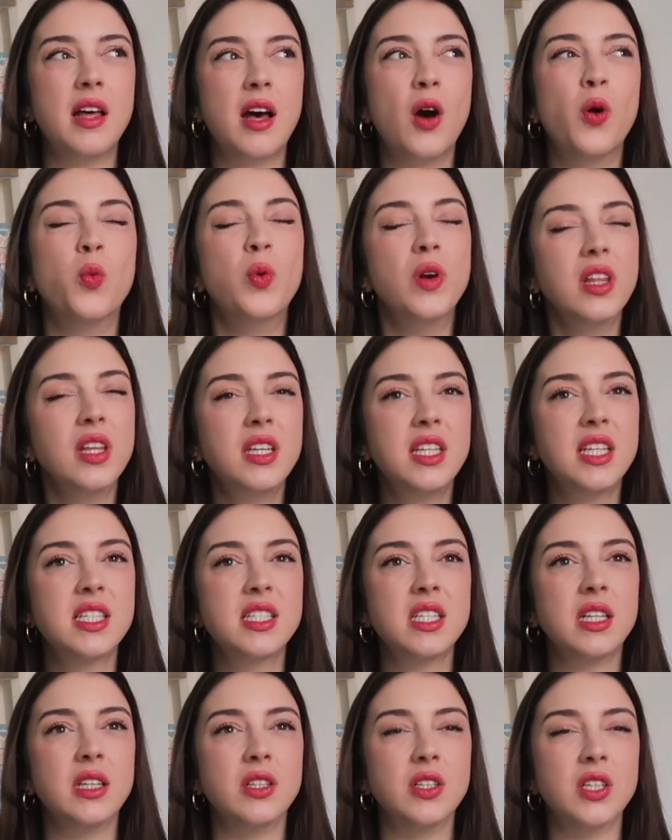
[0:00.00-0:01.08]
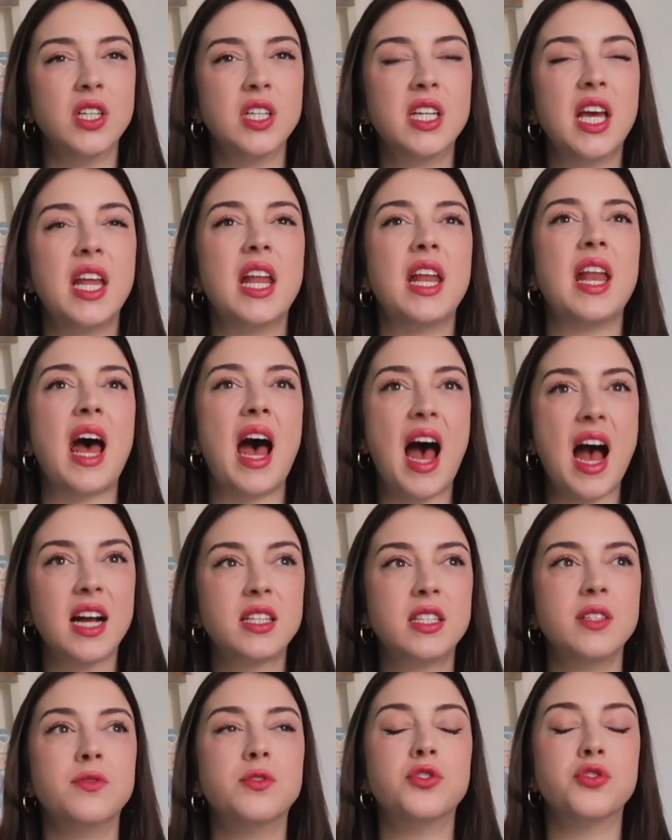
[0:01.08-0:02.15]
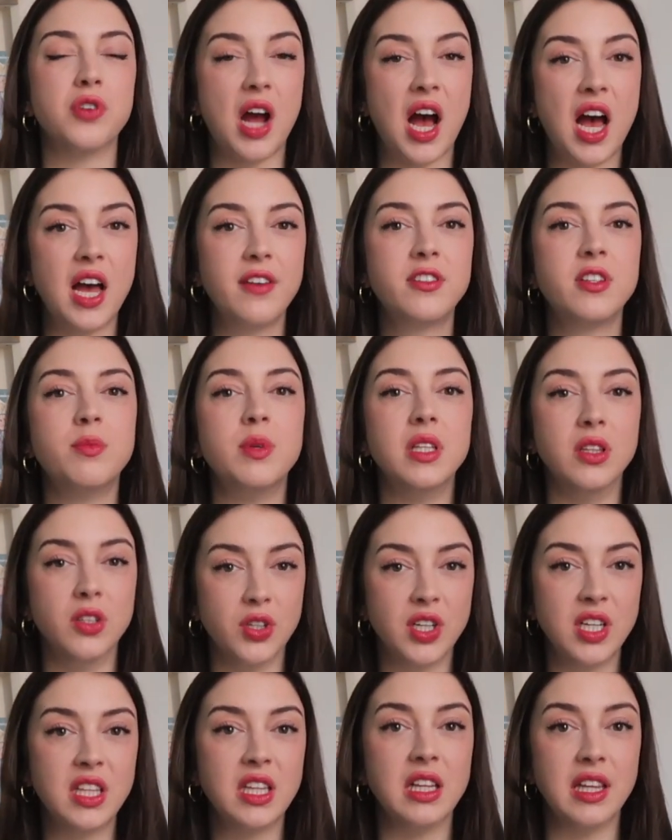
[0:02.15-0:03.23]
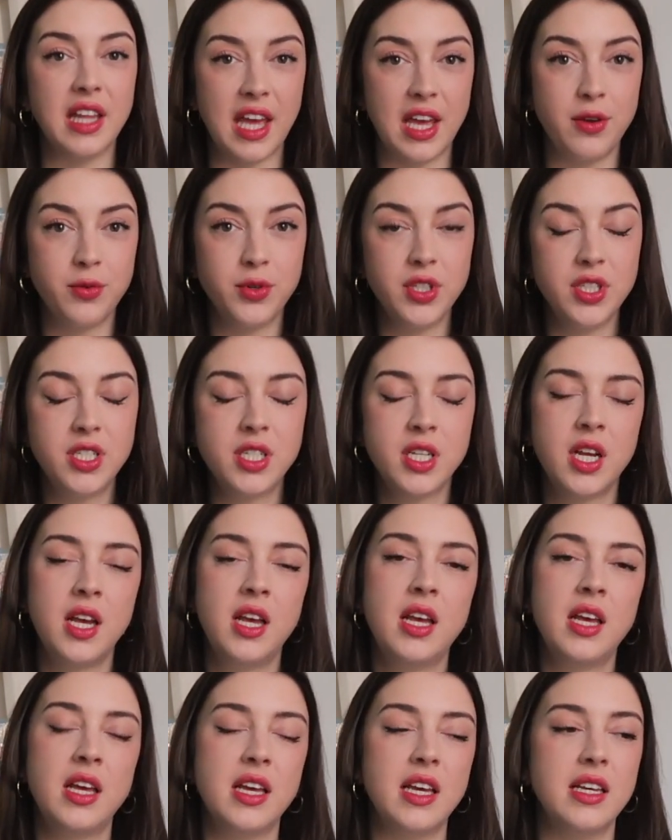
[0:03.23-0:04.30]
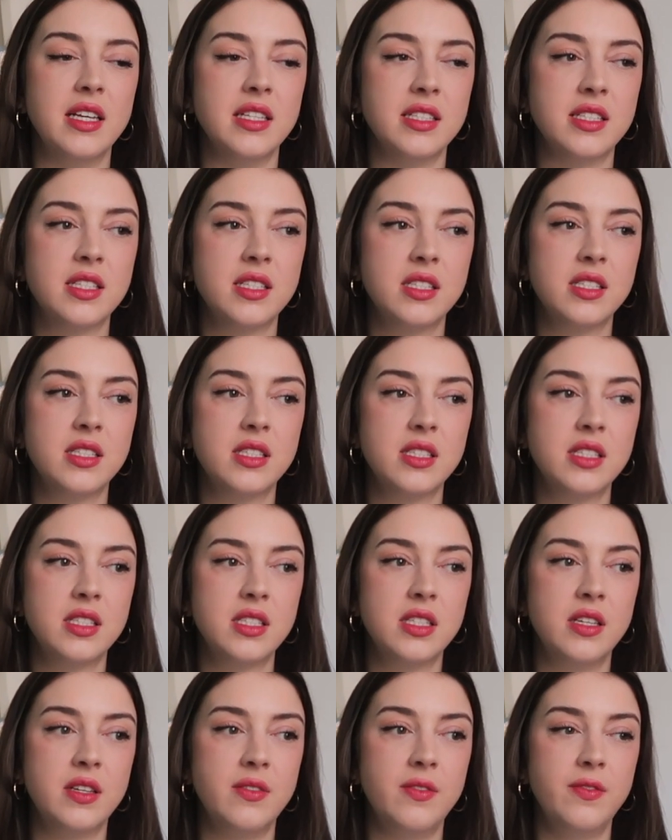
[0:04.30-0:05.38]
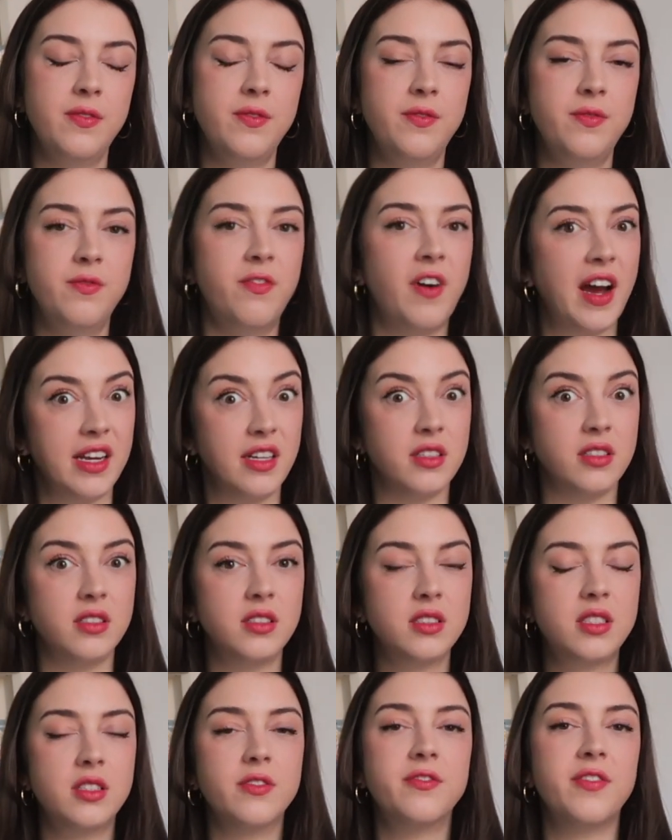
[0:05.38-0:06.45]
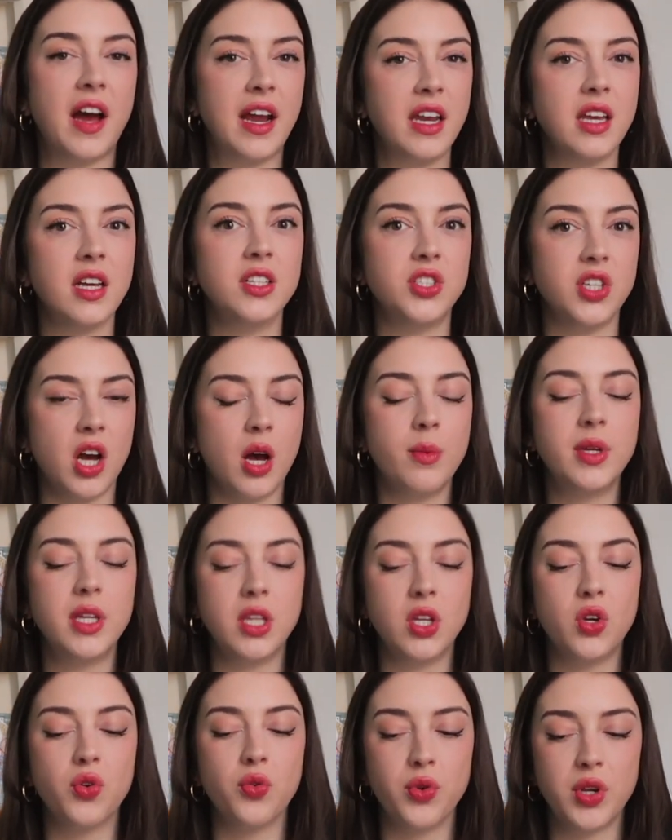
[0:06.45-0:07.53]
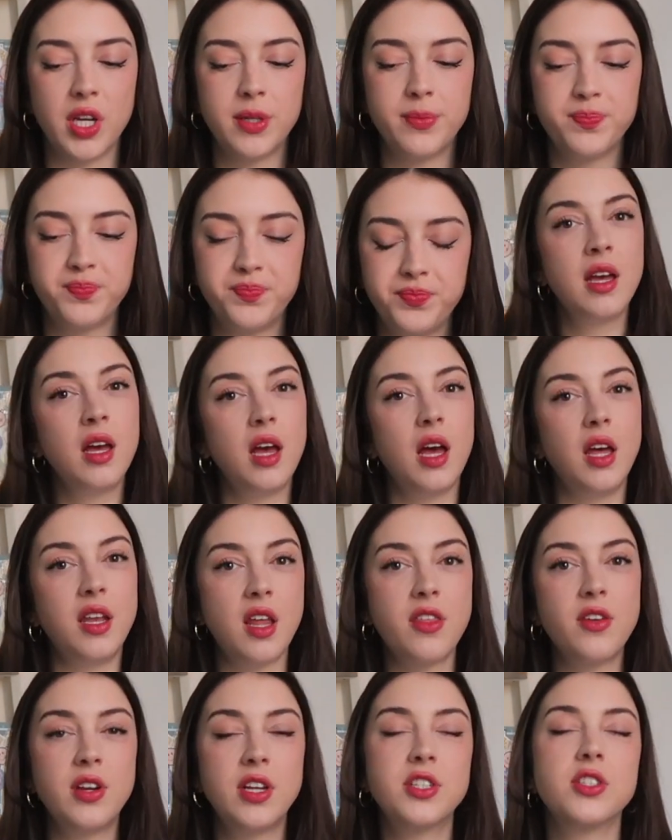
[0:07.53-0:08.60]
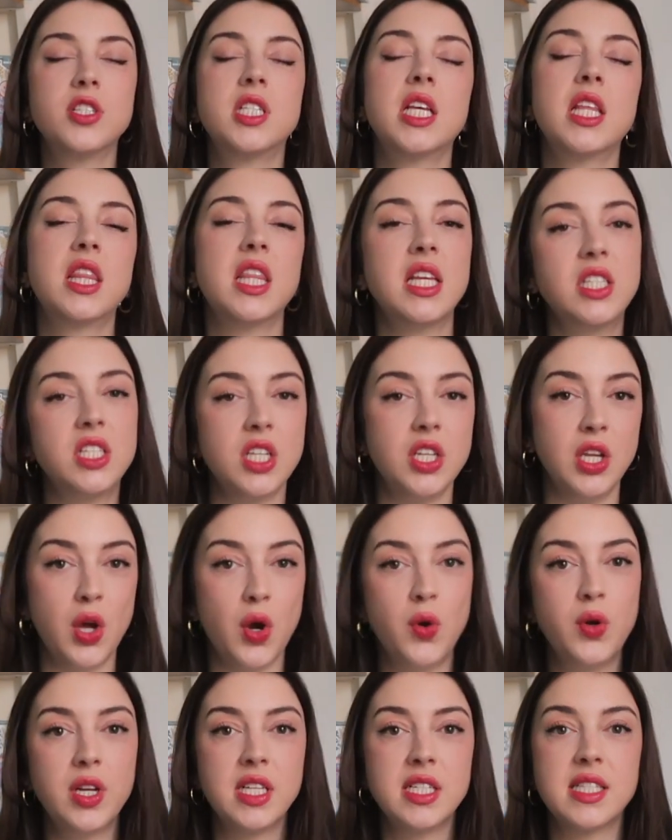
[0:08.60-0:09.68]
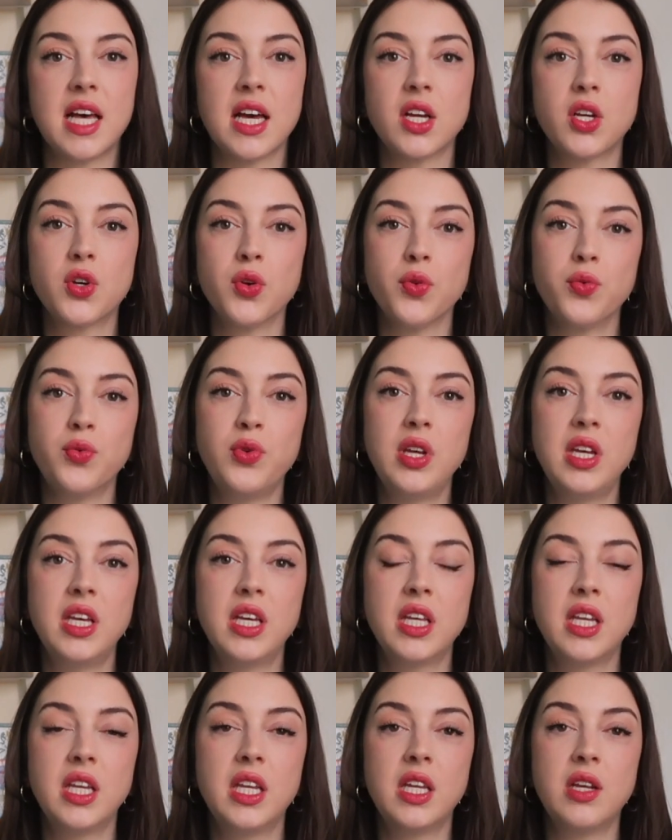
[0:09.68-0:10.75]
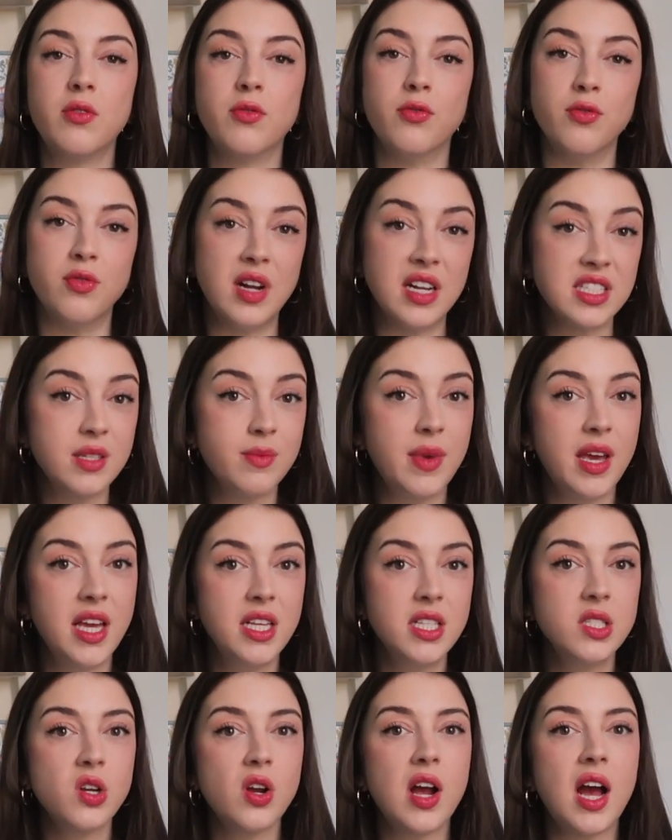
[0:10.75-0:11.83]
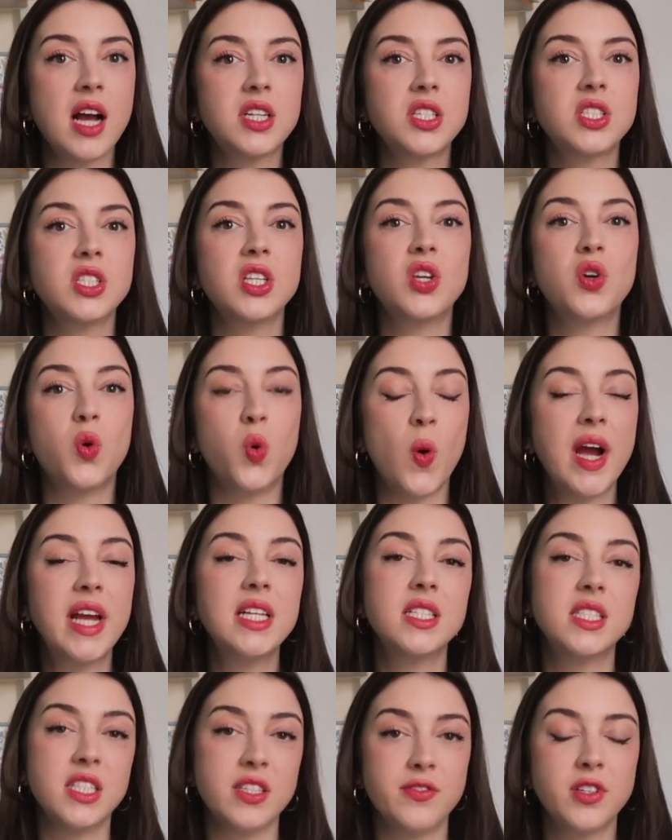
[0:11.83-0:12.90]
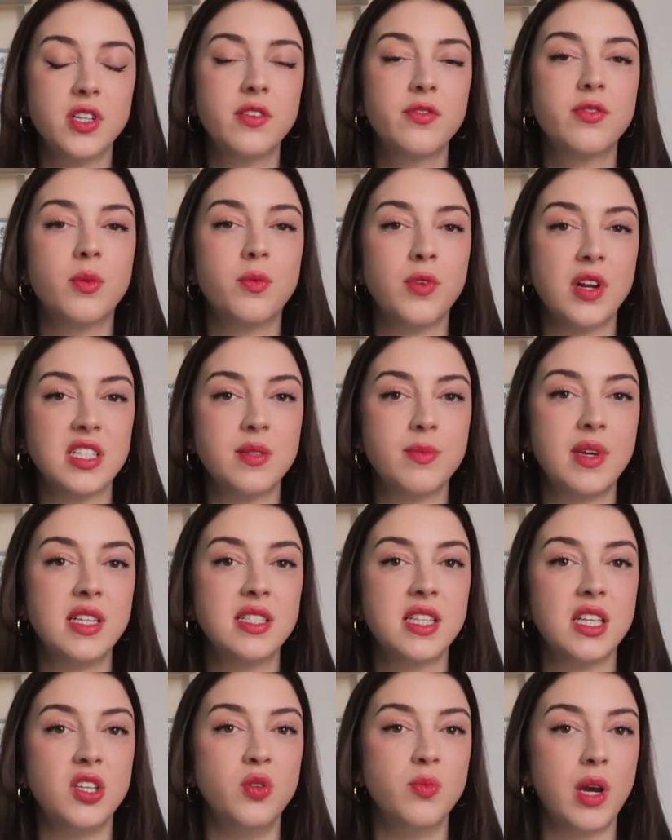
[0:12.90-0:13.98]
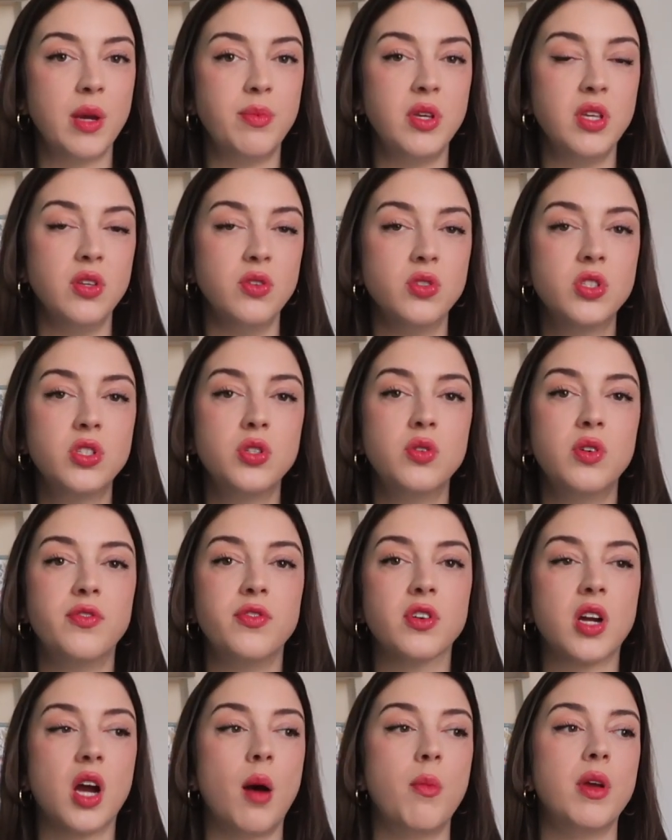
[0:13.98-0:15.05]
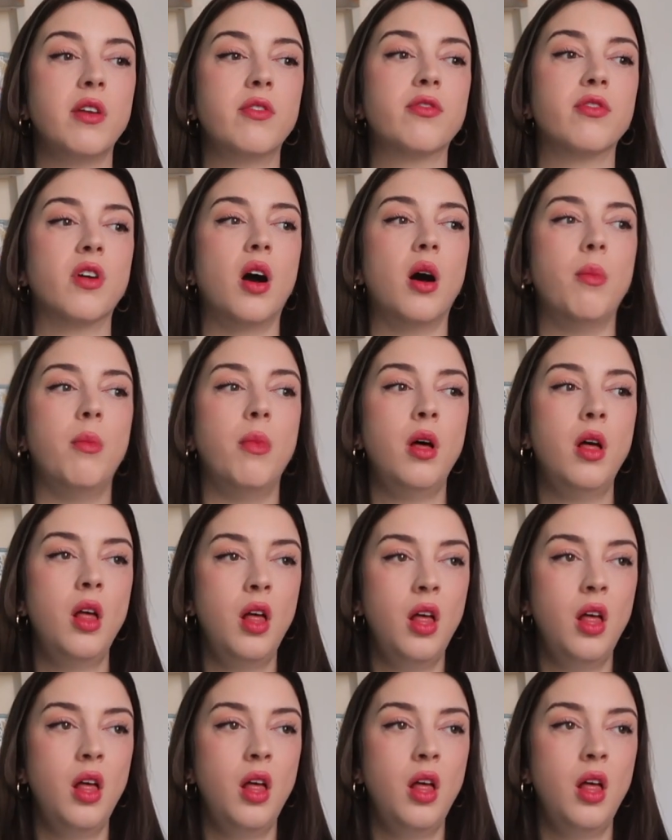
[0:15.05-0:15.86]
a willingness to learn and an active drive to be learning the language is vital to finding a job in Korea. Another interesting thing to note is that Korean resumes are actually quite different from resumes that you might be used to if you're coming from,